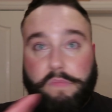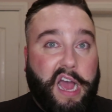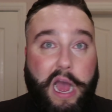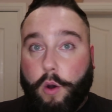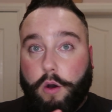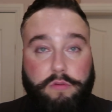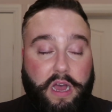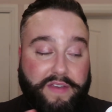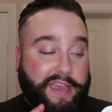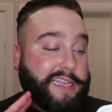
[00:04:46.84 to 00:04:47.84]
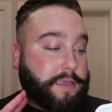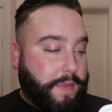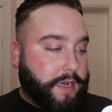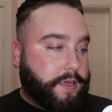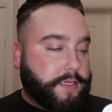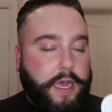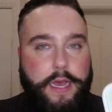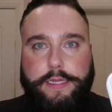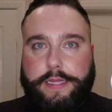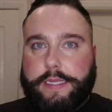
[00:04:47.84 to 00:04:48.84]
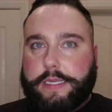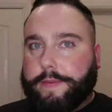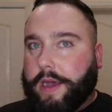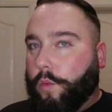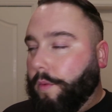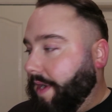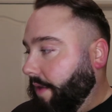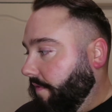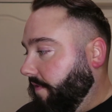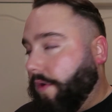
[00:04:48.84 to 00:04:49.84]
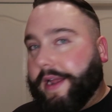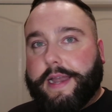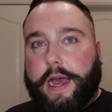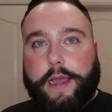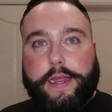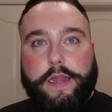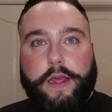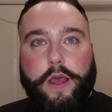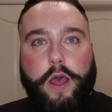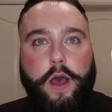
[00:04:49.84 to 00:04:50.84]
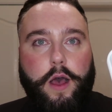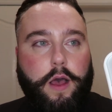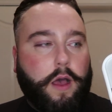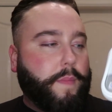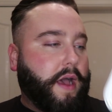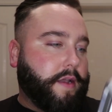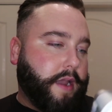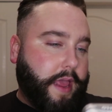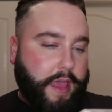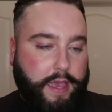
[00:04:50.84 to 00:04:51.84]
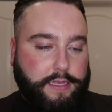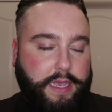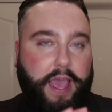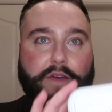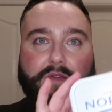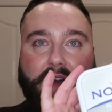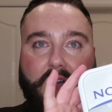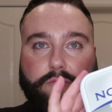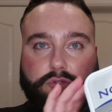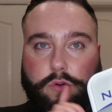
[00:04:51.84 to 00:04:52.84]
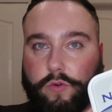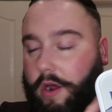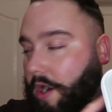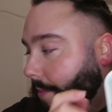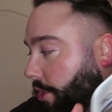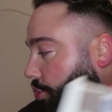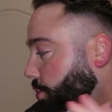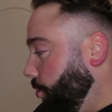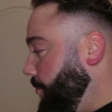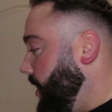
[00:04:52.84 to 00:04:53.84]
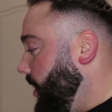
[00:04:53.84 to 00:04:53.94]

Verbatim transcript: at all. I think it is a madness. This is about one pound forty-nine, um, and it is a five hundred gram tub.